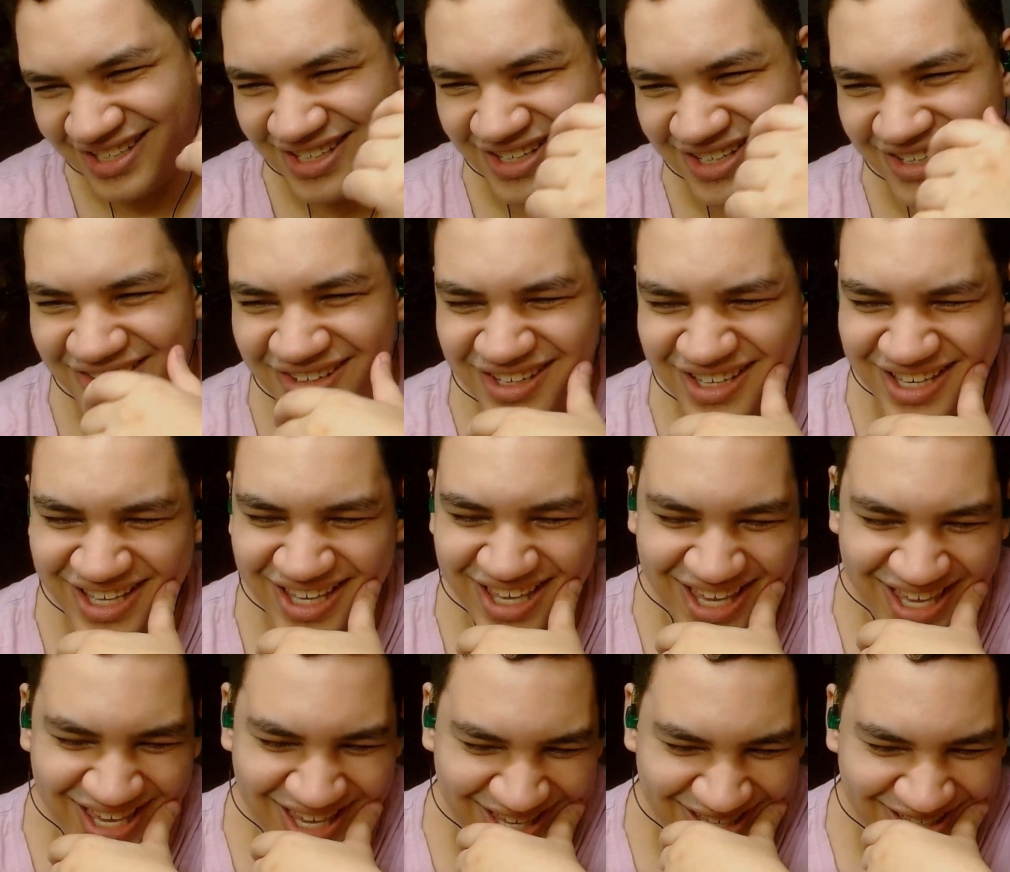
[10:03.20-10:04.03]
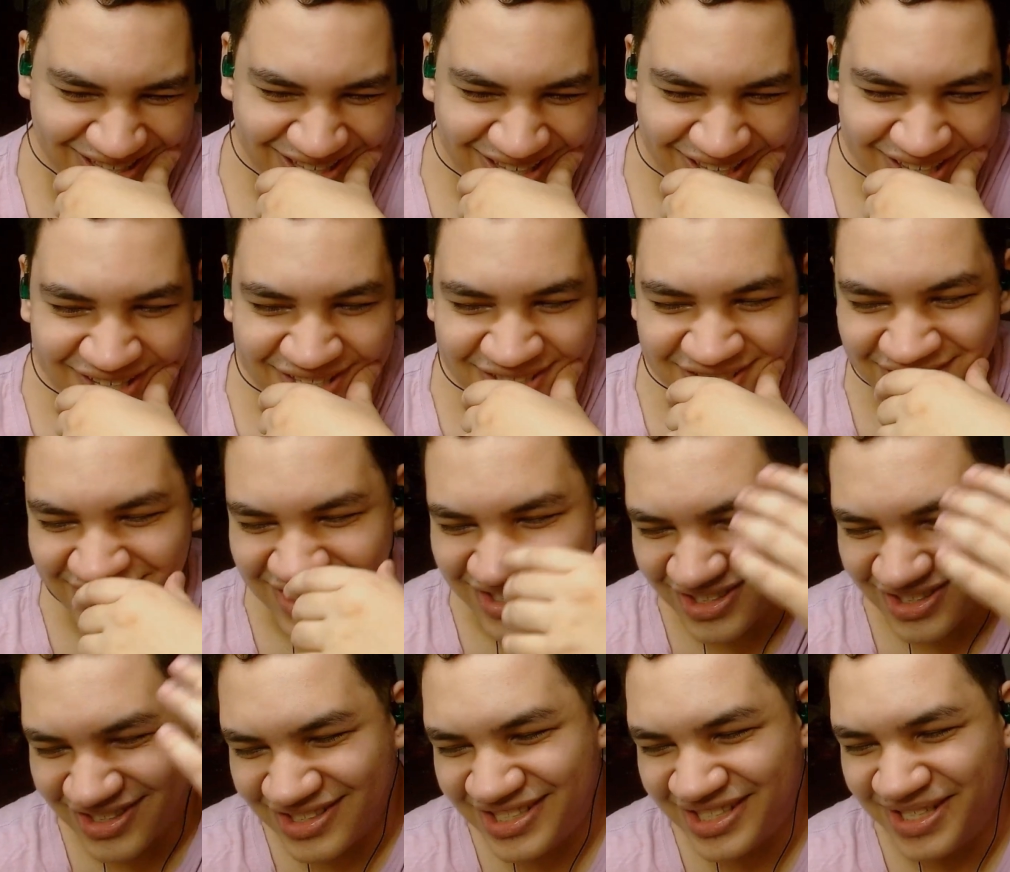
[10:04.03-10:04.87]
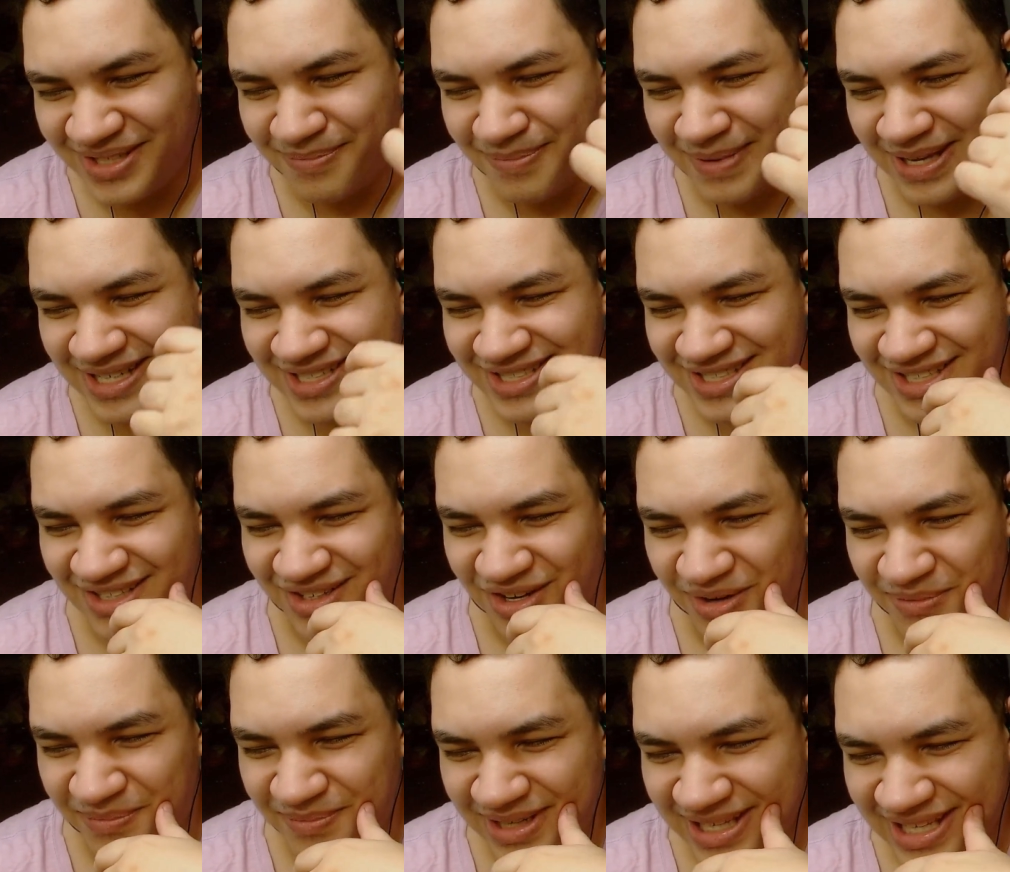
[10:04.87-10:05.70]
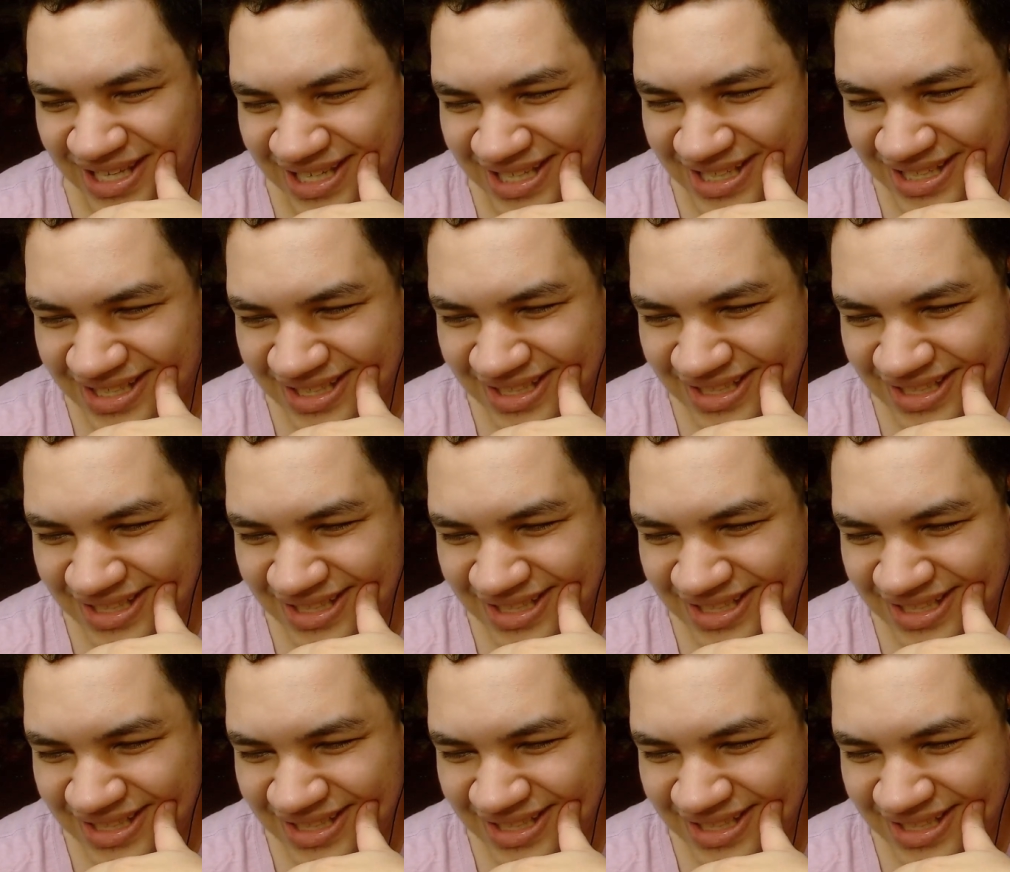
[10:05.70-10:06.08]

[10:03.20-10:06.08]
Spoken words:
know, Cersei makes it complicated.